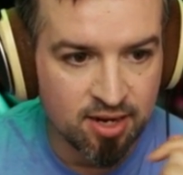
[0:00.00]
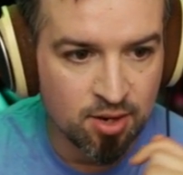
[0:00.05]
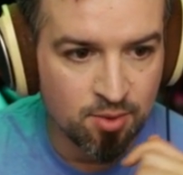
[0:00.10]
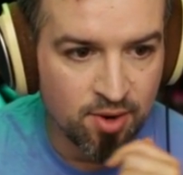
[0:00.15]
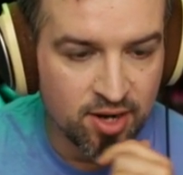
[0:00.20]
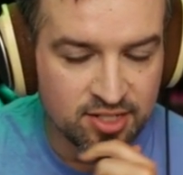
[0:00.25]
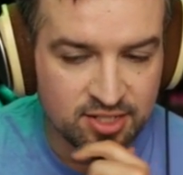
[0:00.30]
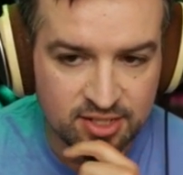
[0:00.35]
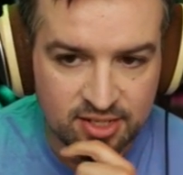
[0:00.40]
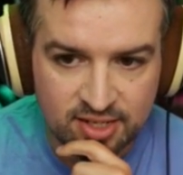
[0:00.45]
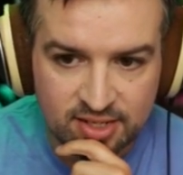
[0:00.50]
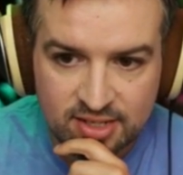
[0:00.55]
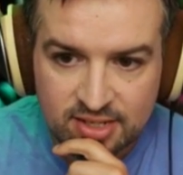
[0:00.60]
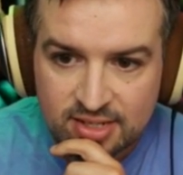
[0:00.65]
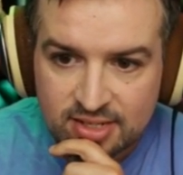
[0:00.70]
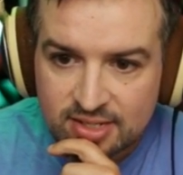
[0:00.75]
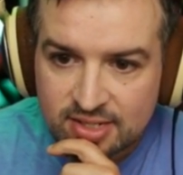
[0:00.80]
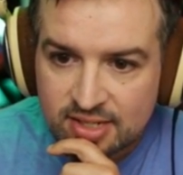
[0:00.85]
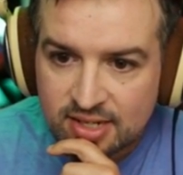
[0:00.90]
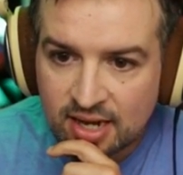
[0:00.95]
here watching it.
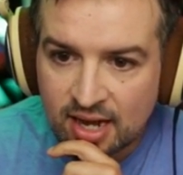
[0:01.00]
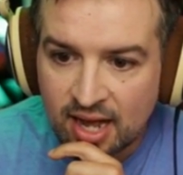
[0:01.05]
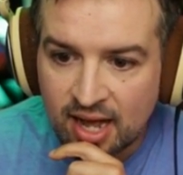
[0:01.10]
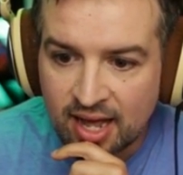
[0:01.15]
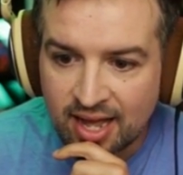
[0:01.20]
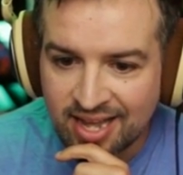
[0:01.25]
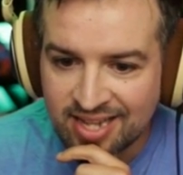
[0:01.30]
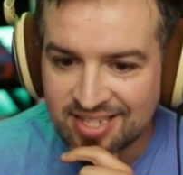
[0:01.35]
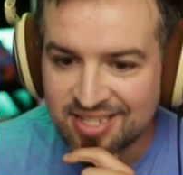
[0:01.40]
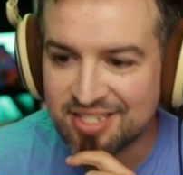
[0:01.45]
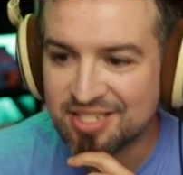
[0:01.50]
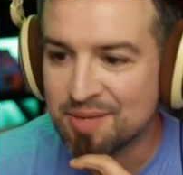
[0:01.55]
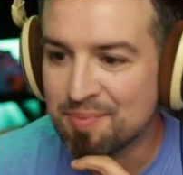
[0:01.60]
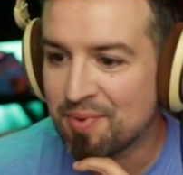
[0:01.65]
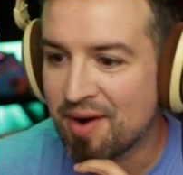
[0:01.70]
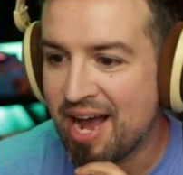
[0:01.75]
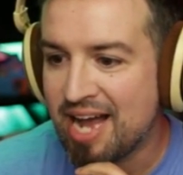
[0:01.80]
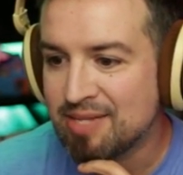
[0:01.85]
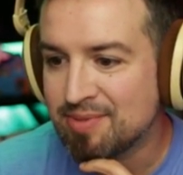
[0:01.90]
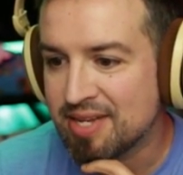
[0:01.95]
Uh, it's a
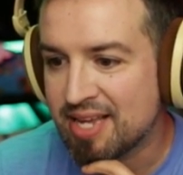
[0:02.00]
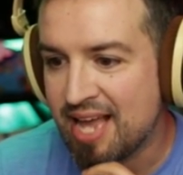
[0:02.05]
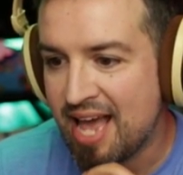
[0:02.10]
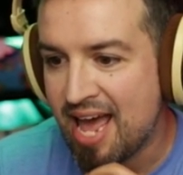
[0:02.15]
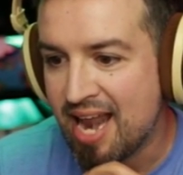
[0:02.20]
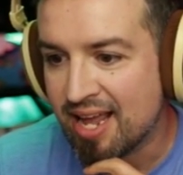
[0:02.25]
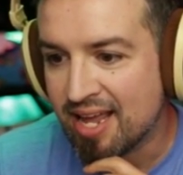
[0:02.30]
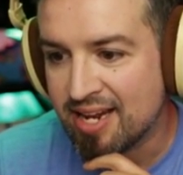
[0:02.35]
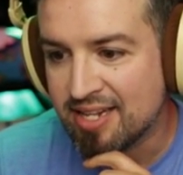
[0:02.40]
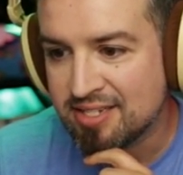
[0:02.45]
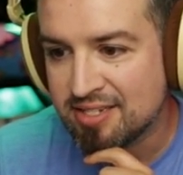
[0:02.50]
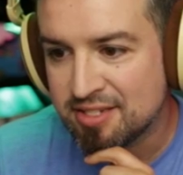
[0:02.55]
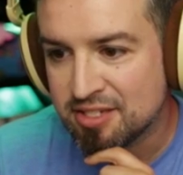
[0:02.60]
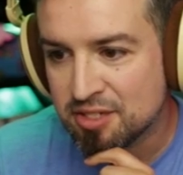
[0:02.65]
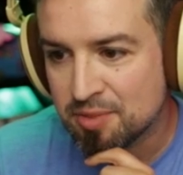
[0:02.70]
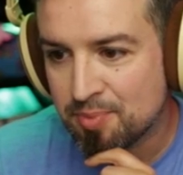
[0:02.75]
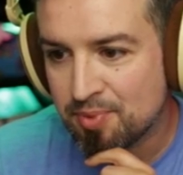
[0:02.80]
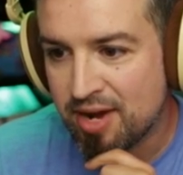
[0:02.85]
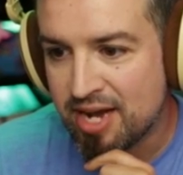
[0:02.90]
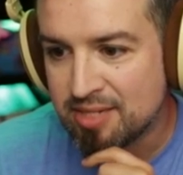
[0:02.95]
surprise mechanic. It is a
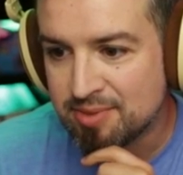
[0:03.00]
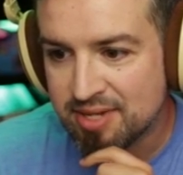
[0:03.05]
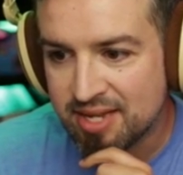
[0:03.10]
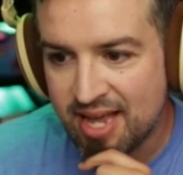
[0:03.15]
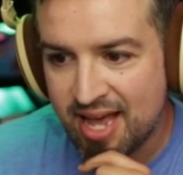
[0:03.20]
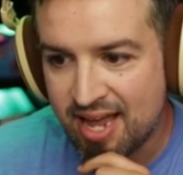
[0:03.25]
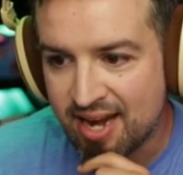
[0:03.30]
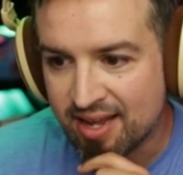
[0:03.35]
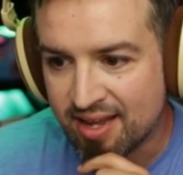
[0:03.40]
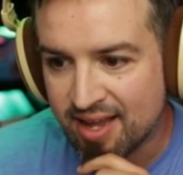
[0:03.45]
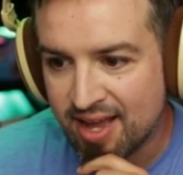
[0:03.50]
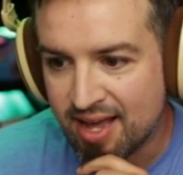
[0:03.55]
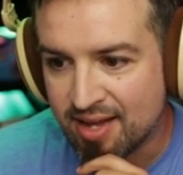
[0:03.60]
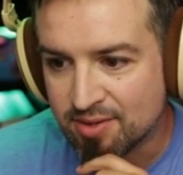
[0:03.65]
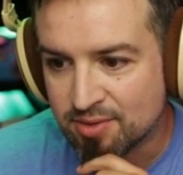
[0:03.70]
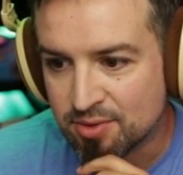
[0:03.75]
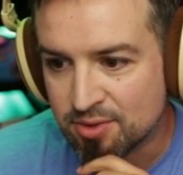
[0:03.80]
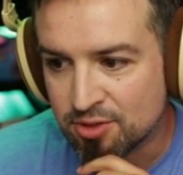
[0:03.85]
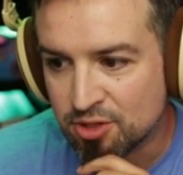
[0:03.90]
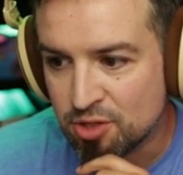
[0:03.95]
surprise mechanic. Yeah,
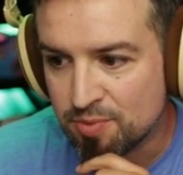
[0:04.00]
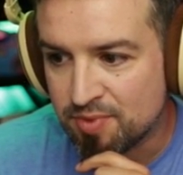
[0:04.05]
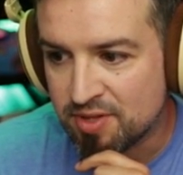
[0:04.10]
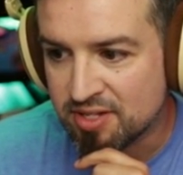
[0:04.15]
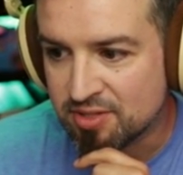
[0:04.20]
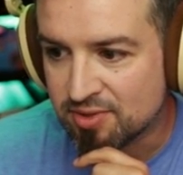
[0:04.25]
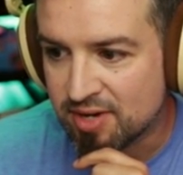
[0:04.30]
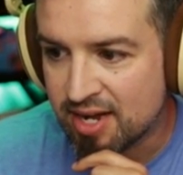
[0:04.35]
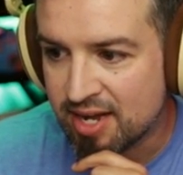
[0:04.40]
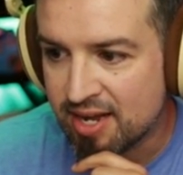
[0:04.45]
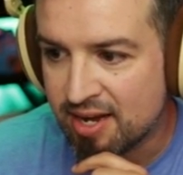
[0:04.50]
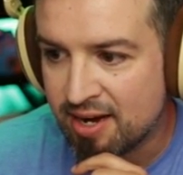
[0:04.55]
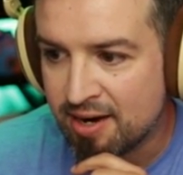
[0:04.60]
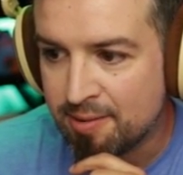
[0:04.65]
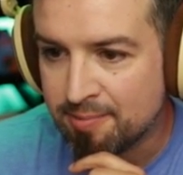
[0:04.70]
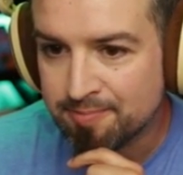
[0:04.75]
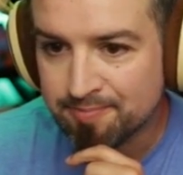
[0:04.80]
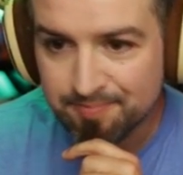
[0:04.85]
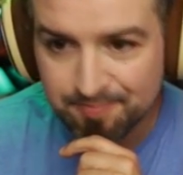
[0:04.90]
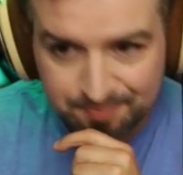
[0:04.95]
we'll loop this right
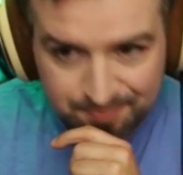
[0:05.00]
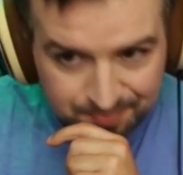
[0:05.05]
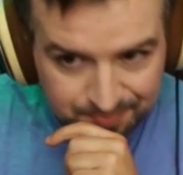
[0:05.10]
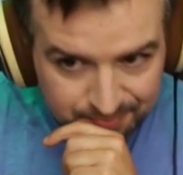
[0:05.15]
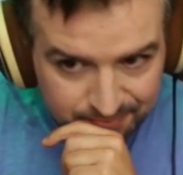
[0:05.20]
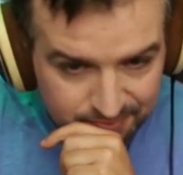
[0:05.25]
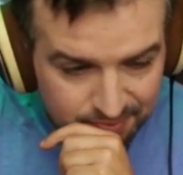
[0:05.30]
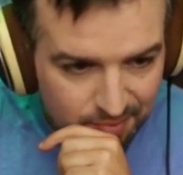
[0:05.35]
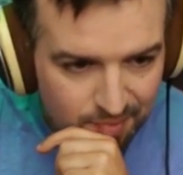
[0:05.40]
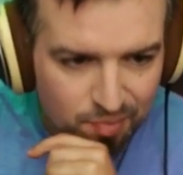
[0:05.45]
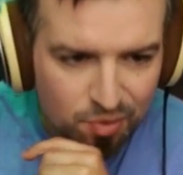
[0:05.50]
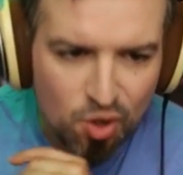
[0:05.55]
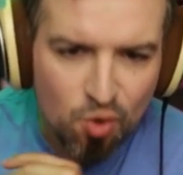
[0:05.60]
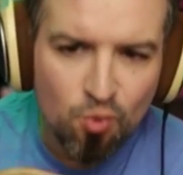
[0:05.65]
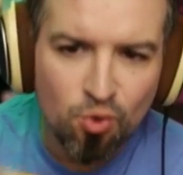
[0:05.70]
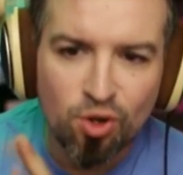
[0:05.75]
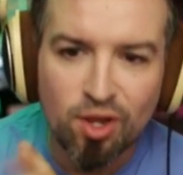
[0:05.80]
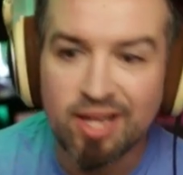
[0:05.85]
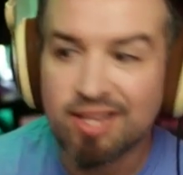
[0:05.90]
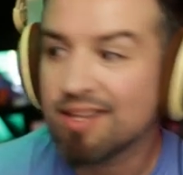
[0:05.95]
here.
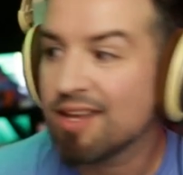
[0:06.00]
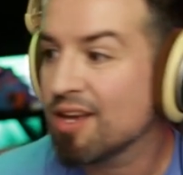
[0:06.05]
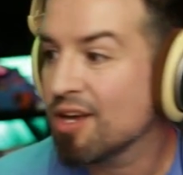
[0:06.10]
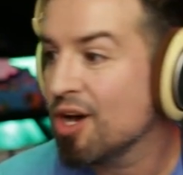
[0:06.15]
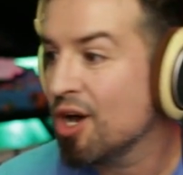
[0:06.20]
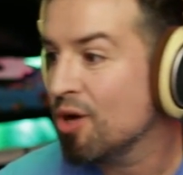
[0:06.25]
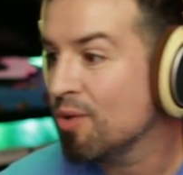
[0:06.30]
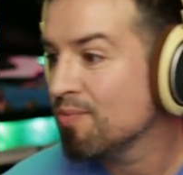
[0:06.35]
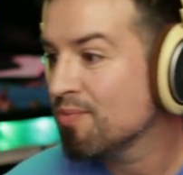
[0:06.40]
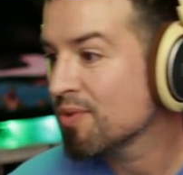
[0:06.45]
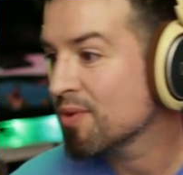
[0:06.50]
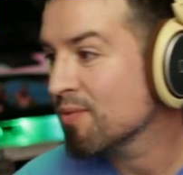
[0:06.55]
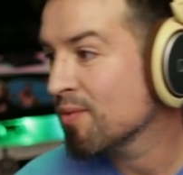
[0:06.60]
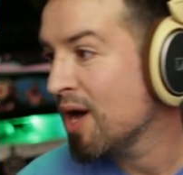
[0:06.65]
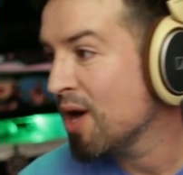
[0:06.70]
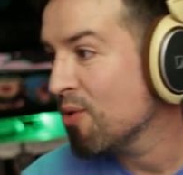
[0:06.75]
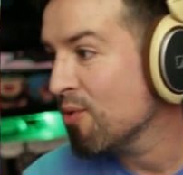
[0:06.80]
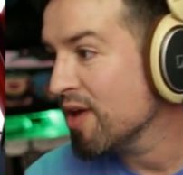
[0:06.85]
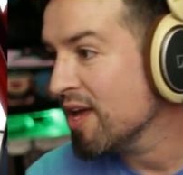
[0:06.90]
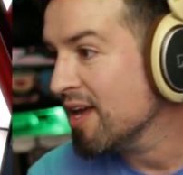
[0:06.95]
We'll let that go
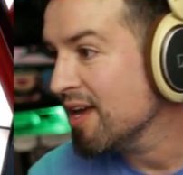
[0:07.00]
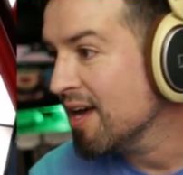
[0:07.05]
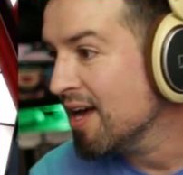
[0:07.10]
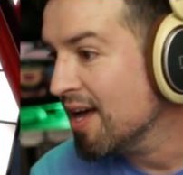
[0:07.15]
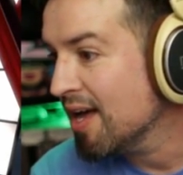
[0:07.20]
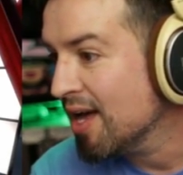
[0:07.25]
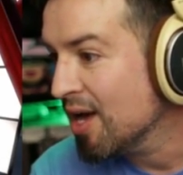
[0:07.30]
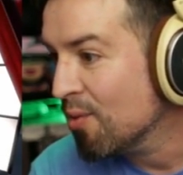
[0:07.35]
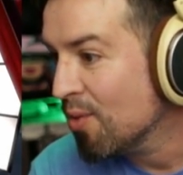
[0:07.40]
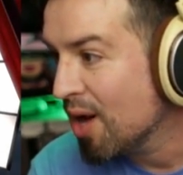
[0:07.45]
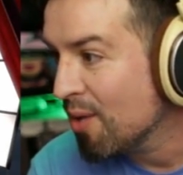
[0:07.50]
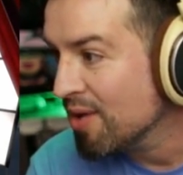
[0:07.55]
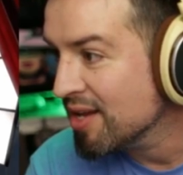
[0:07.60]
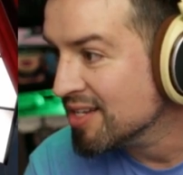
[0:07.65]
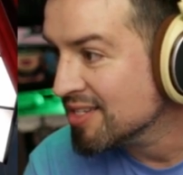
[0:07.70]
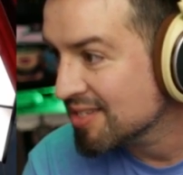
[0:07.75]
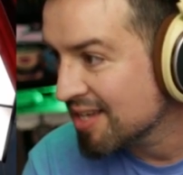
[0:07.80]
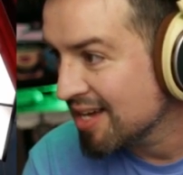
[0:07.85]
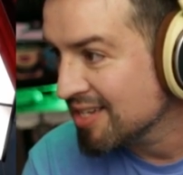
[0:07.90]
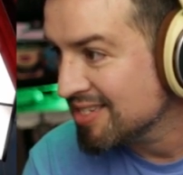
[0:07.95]
while we uh, uh, while we
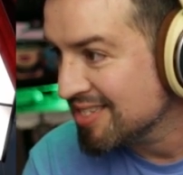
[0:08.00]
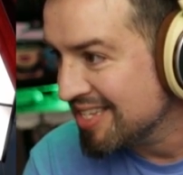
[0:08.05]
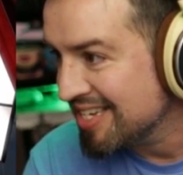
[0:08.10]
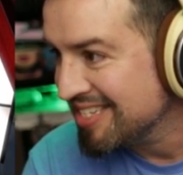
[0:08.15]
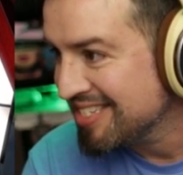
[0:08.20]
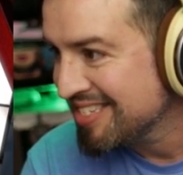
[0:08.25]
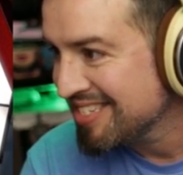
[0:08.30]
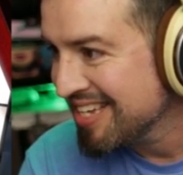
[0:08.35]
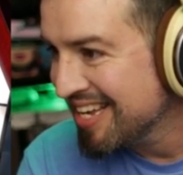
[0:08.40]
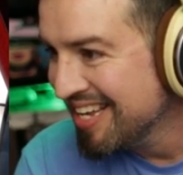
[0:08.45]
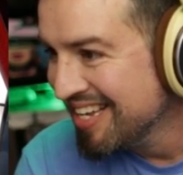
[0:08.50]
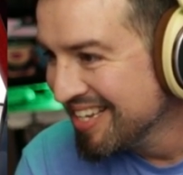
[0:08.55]
discuss this.